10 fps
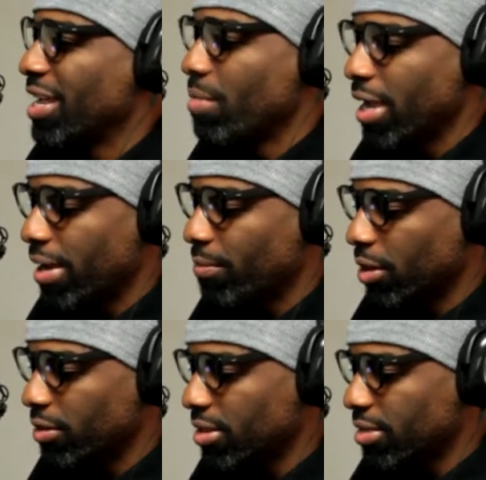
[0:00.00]
And man,
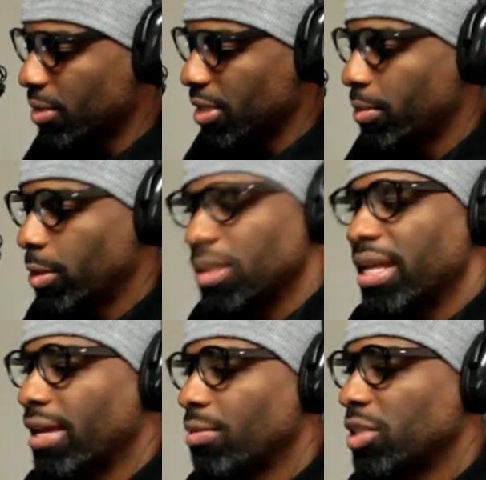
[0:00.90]
but it was
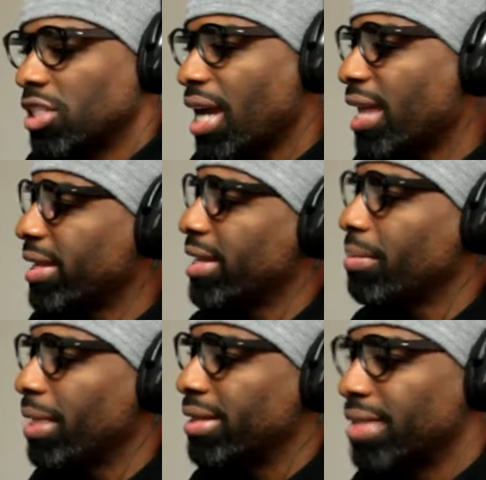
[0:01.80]
like we shot that, and
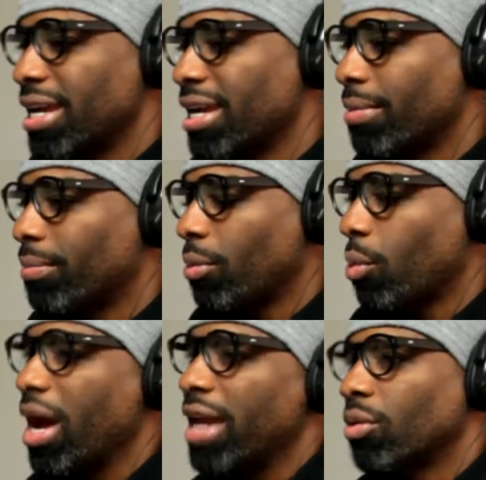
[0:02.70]
I'm like, damn. But
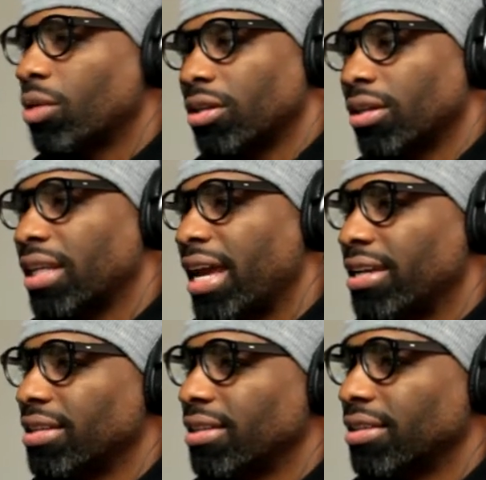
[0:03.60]
why don't it look
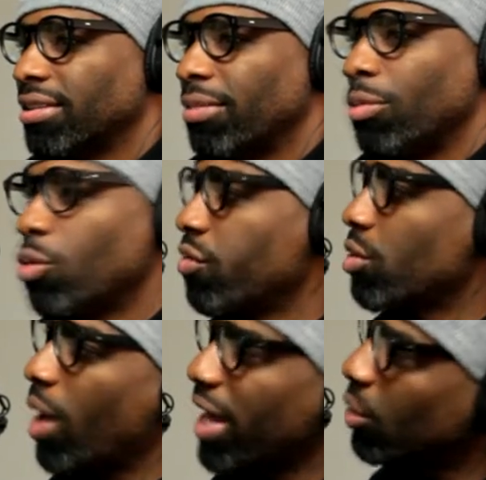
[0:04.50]
like a movie?
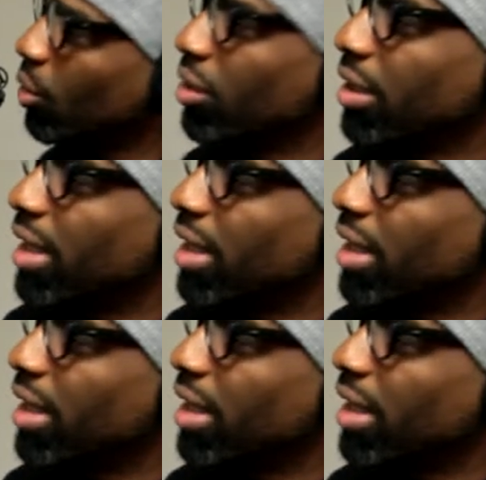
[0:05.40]
Why don't it look